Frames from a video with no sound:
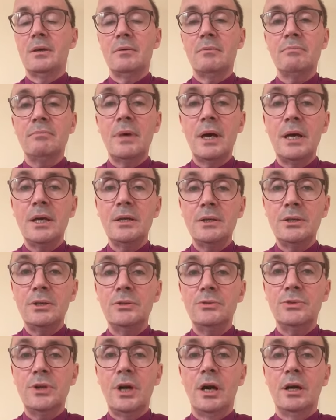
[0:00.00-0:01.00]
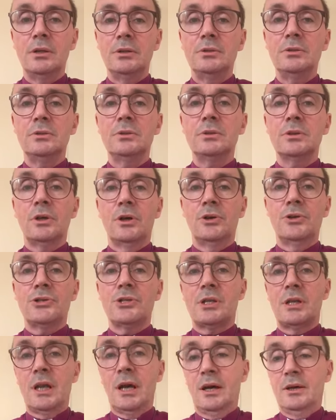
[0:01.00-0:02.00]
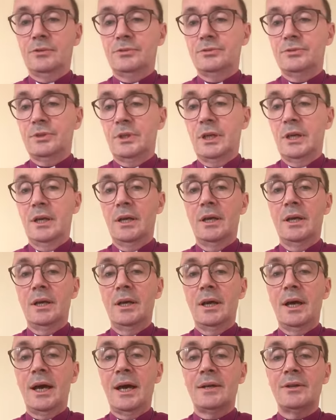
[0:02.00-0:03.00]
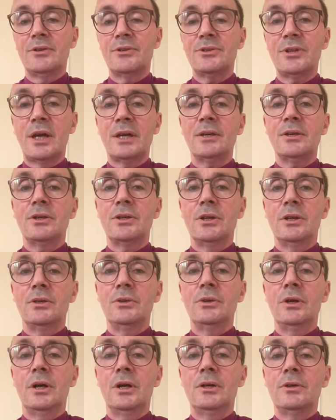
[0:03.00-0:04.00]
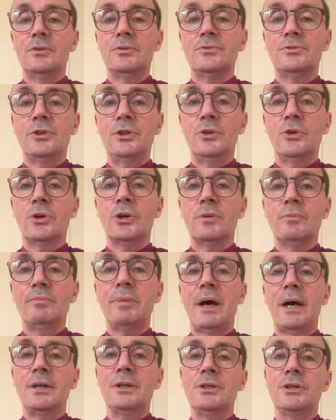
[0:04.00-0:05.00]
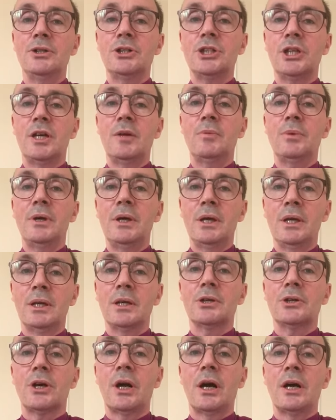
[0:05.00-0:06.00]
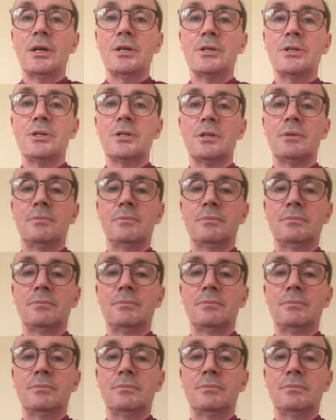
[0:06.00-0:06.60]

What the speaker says: May you know God's love, and thank you for your companionship in Christ.